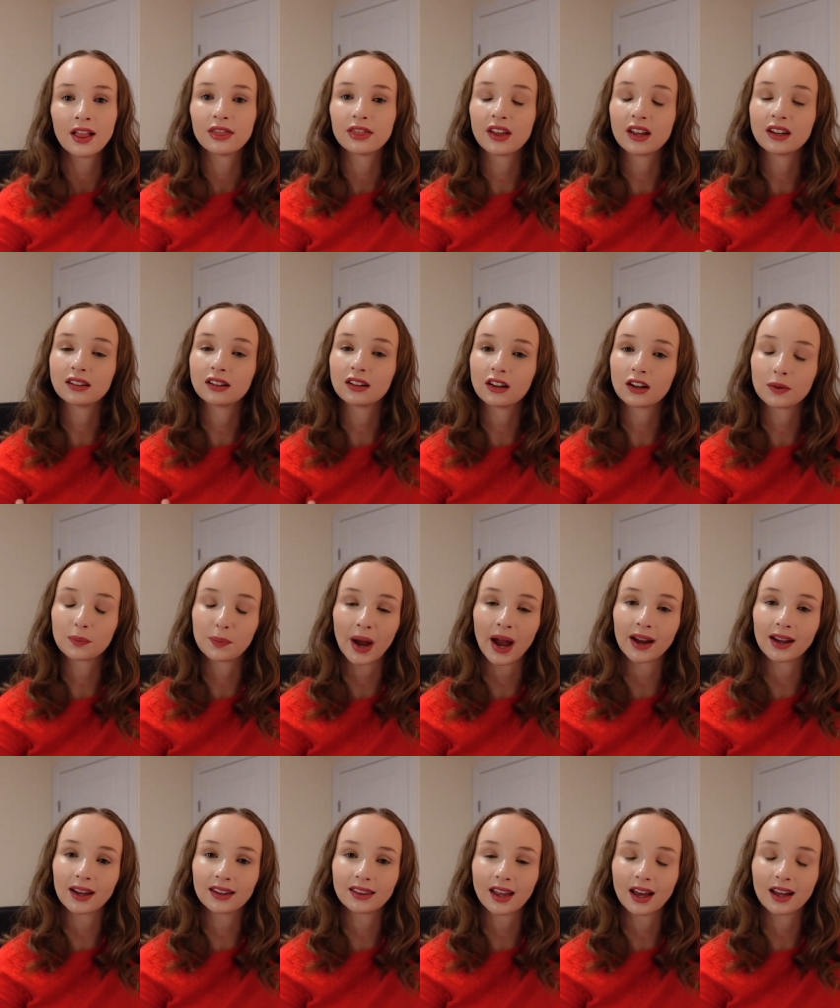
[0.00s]
than to look
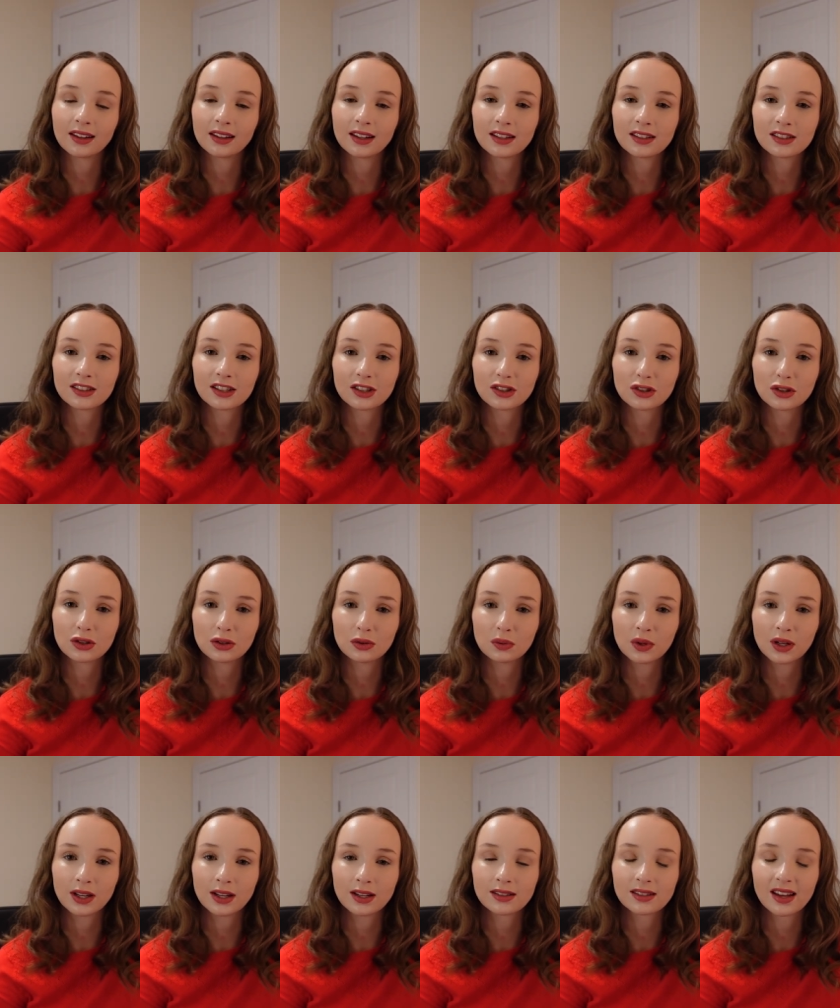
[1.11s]
back at that list in two
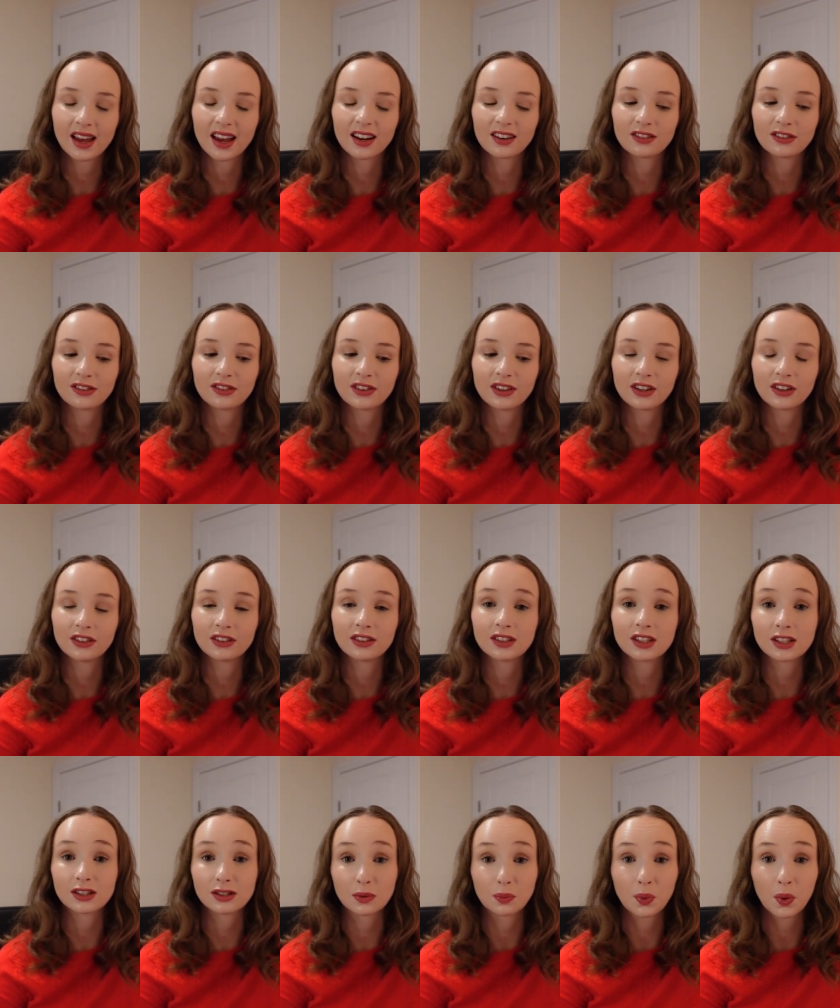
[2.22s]
weeks and feel
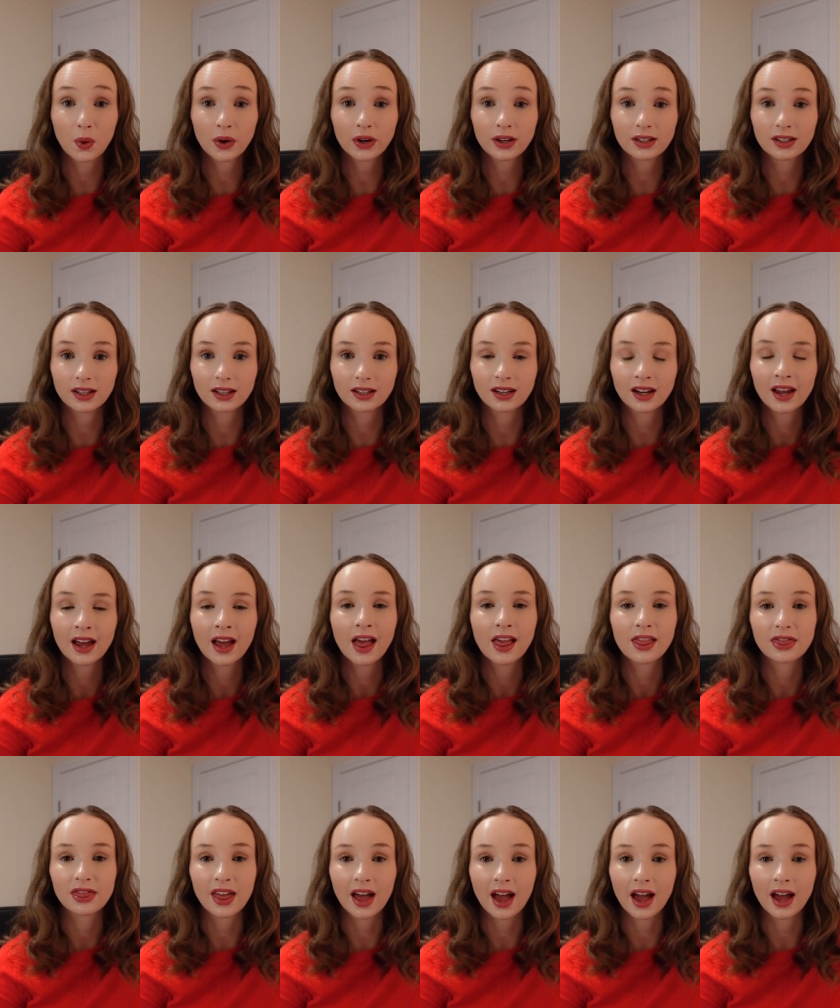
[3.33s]
disappointed
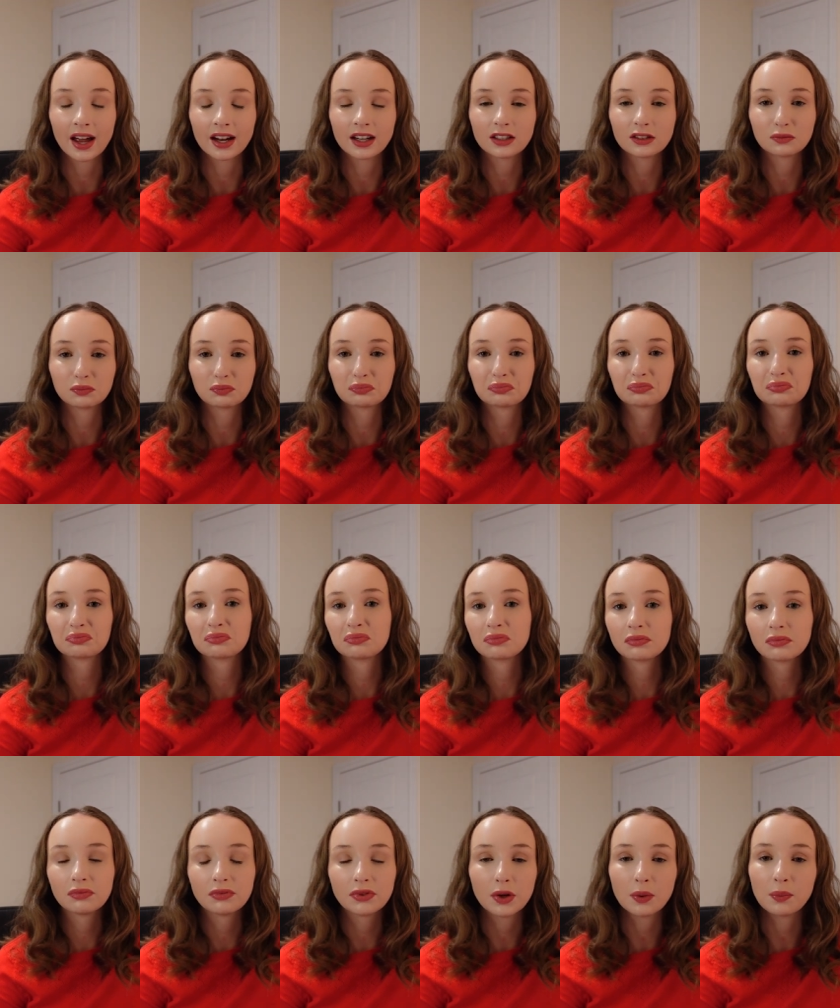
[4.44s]
that
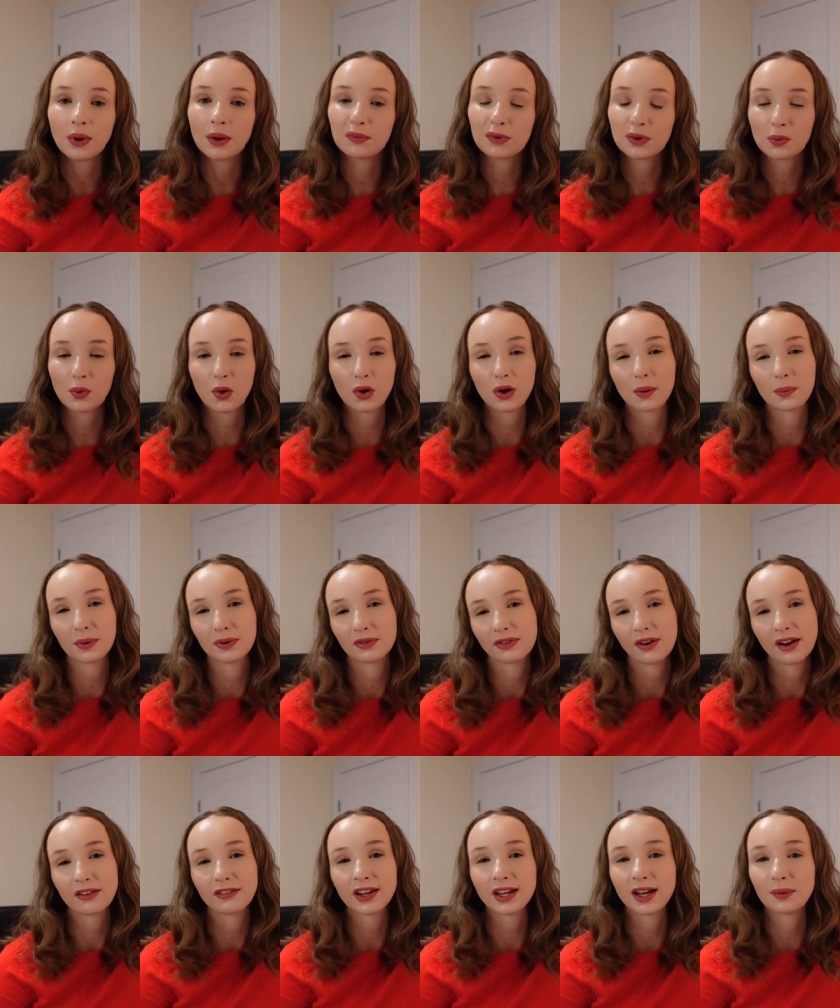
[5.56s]
you maybe woke up at
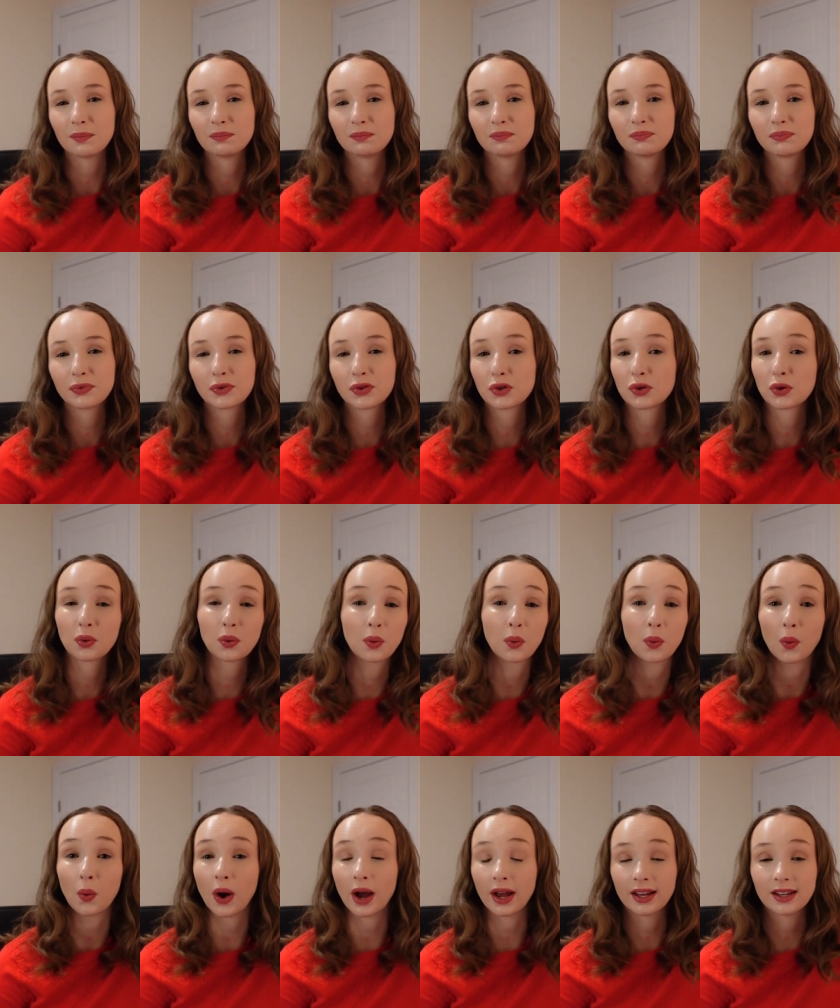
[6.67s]
5 a.m.
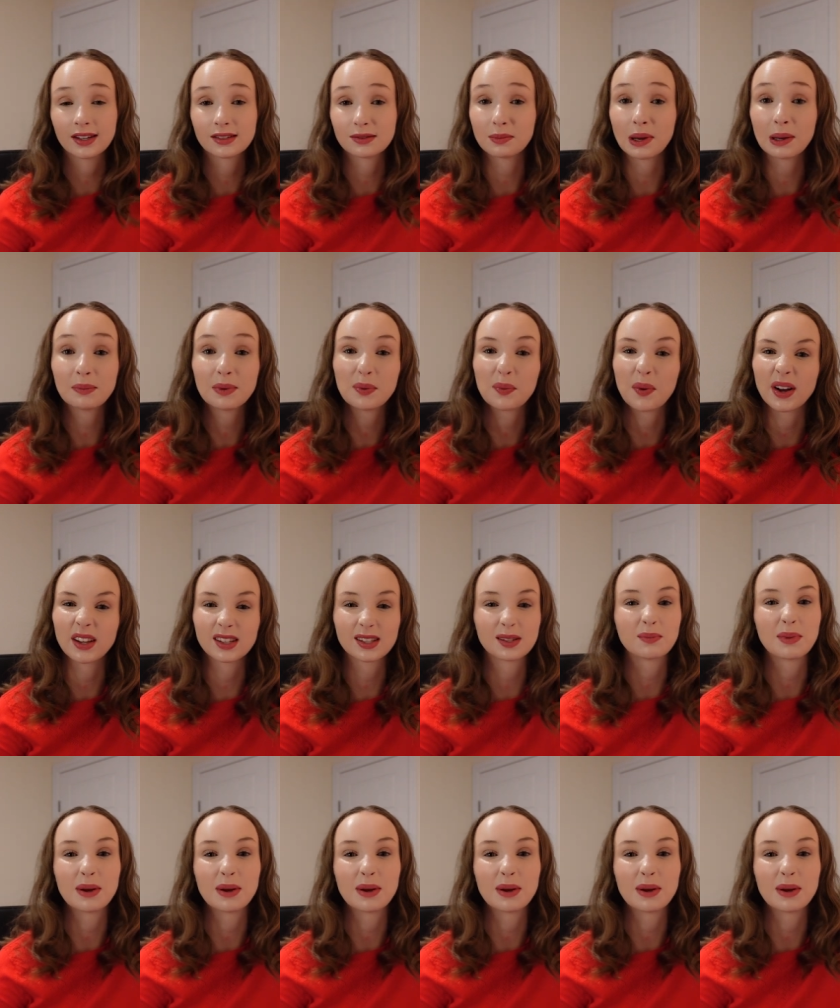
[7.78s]
twice, maybe once,